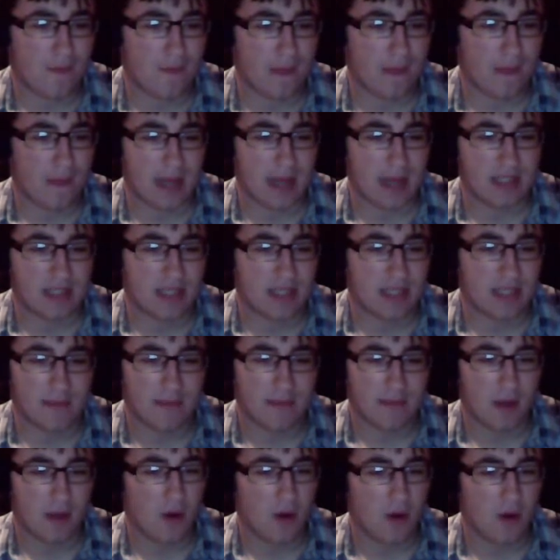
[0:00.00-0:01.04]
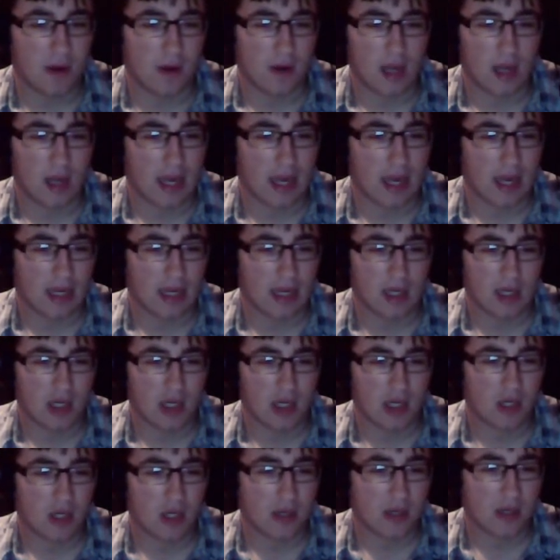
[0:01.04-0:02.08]
I just kept going. I
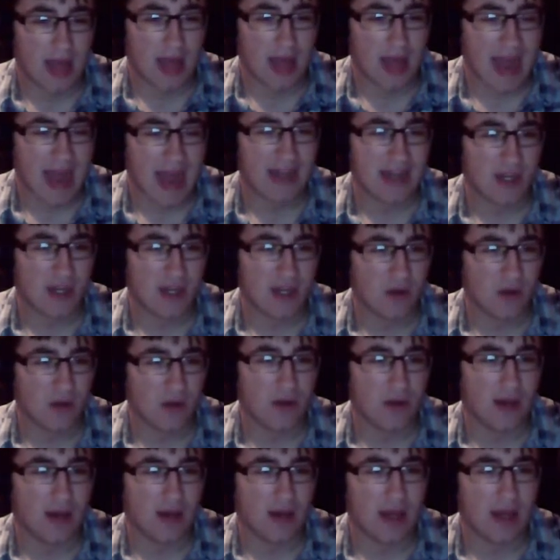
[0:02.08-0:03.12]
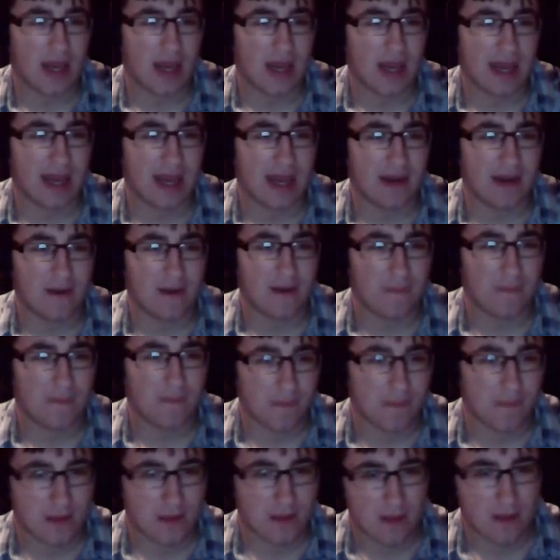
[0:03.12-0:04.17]
had to do it. I
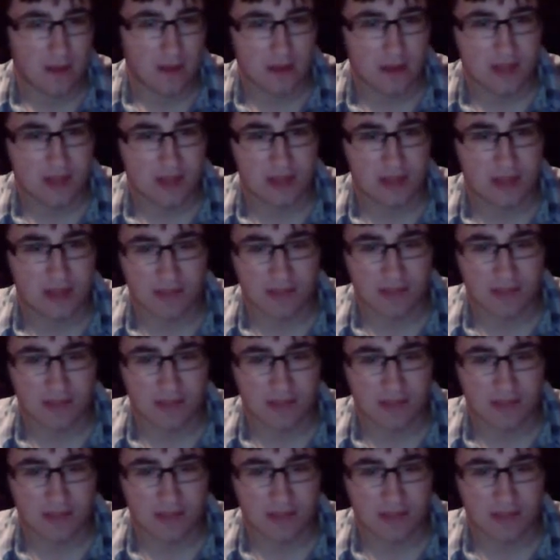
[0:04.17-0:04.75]
this was the